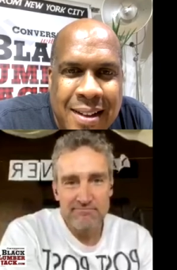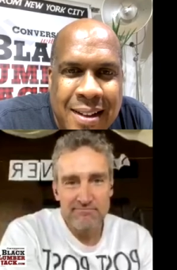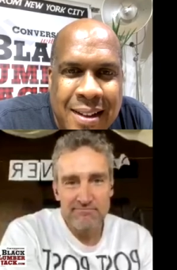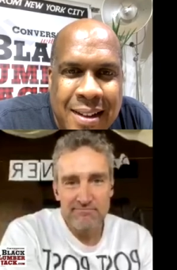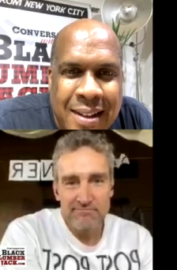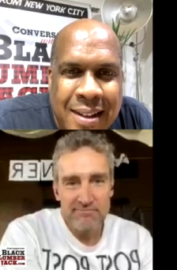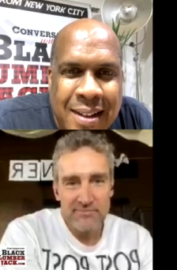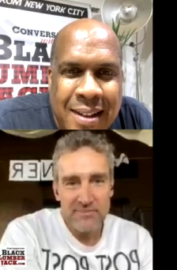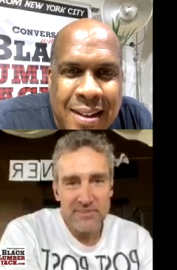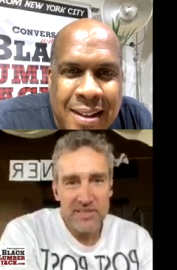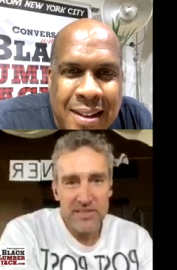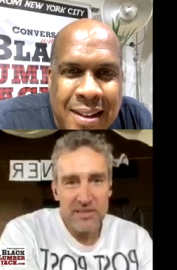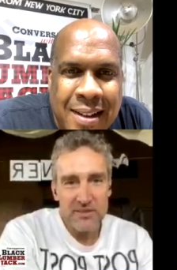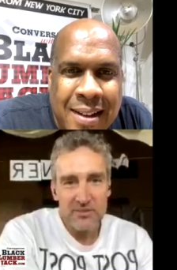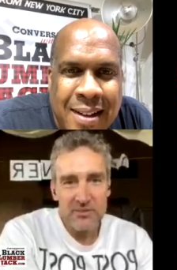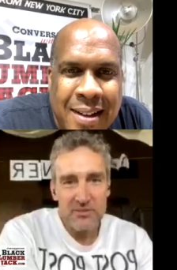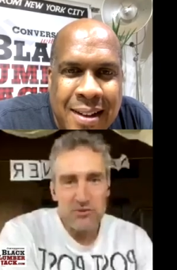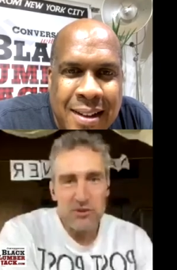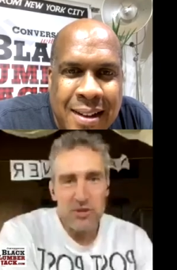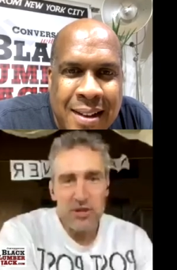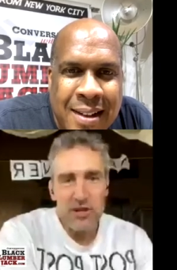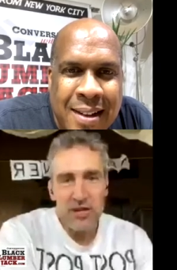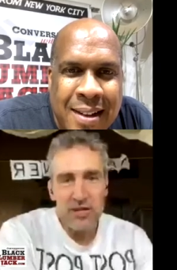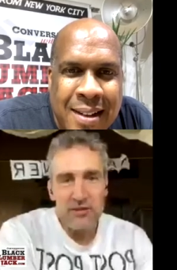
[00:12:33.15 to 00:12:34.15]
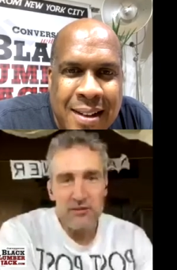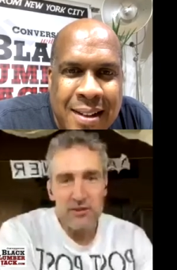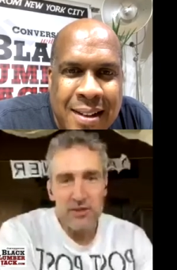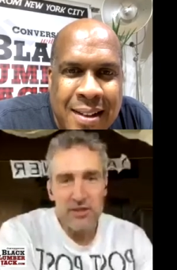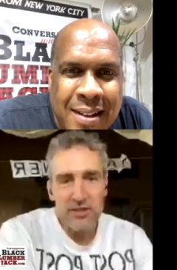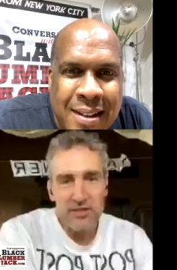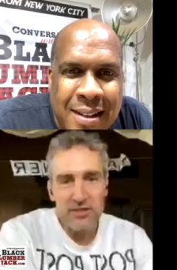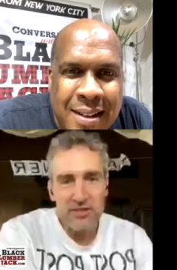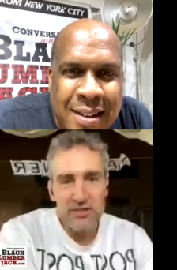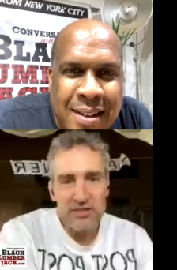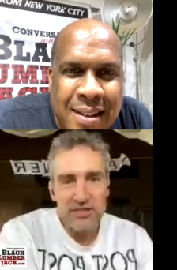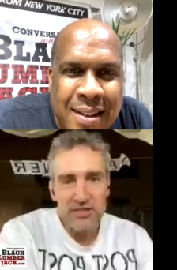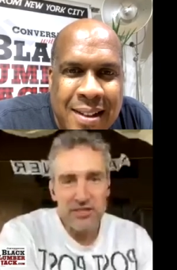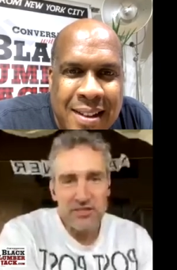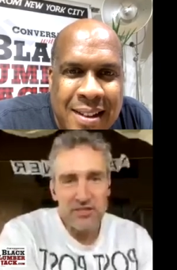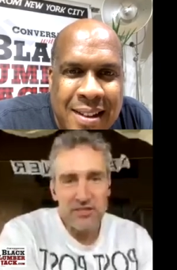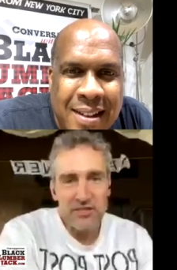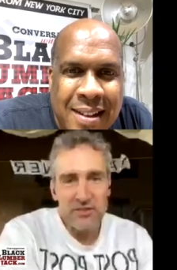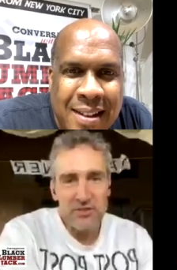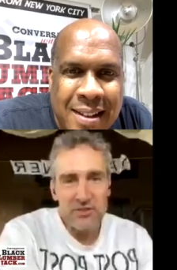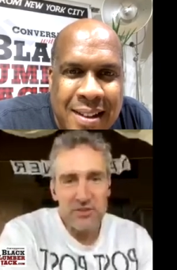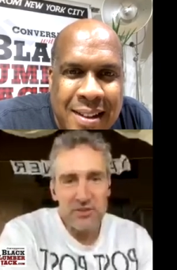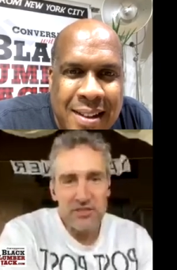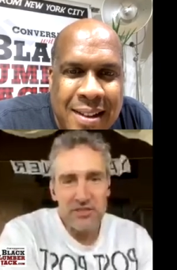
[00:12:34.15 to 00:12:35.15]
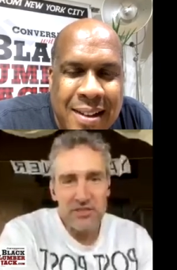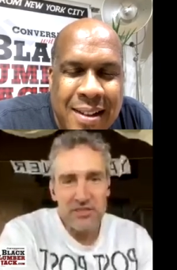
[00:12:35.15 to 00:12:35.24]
Speaker 1: you know, drive or energy or interest.